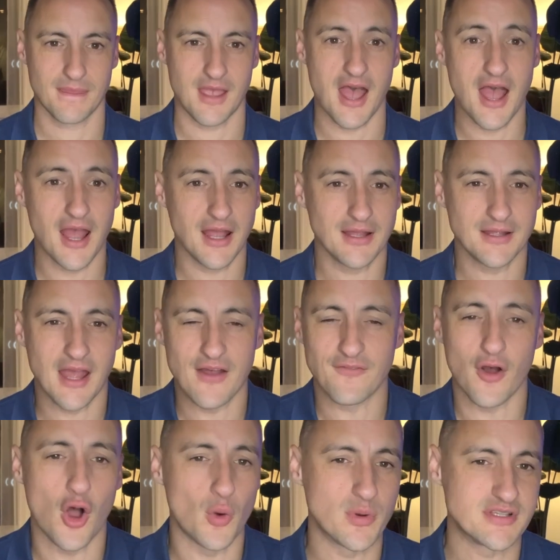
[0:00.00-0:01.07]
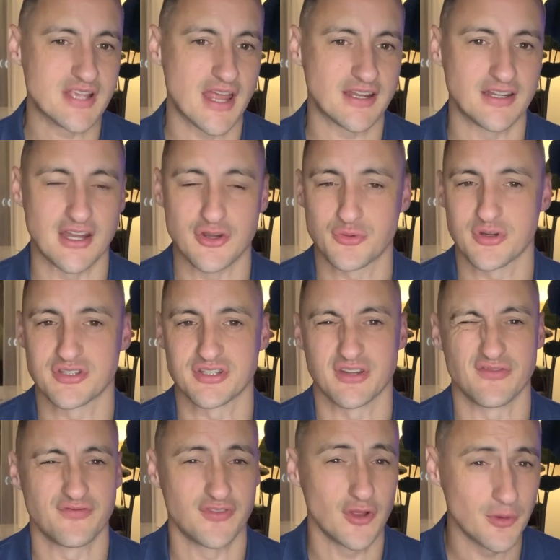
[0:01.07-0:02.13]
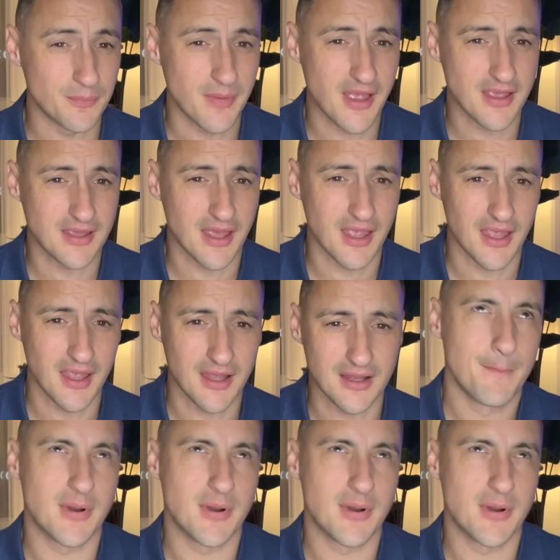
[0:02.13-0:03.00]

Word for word: I have always had an interest in filmmaking,